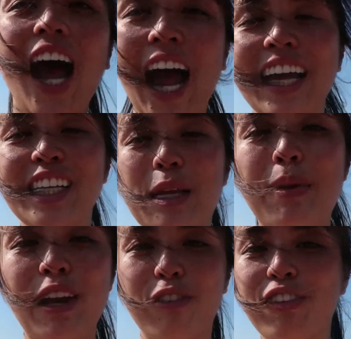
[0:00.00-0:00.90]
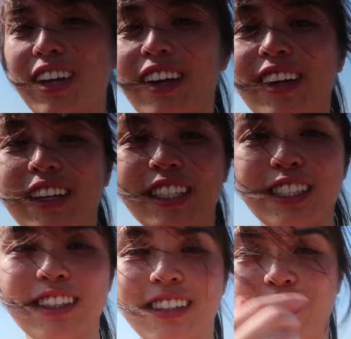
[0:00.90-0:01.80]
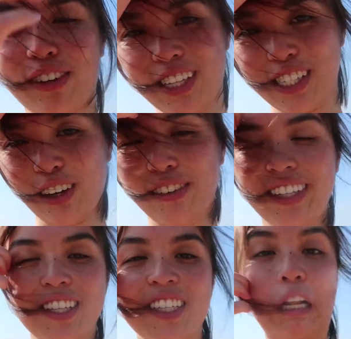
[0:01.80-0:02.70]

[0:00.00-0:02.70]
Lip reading: I guess I paid a fee for the service.